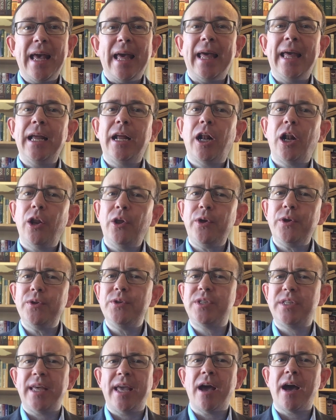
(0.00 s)

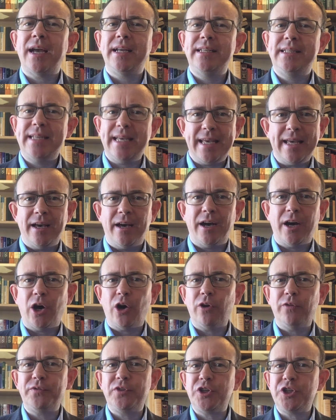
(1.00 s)
includes the idea
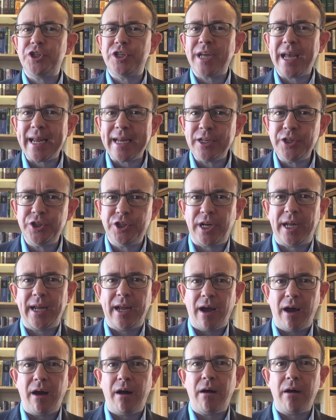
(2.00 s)
of
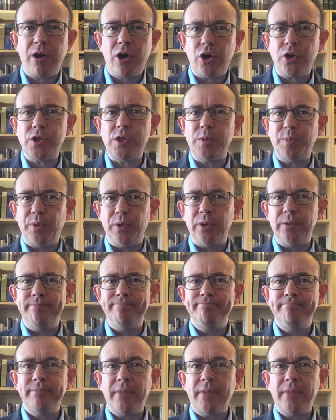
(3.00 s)
changing our gospel,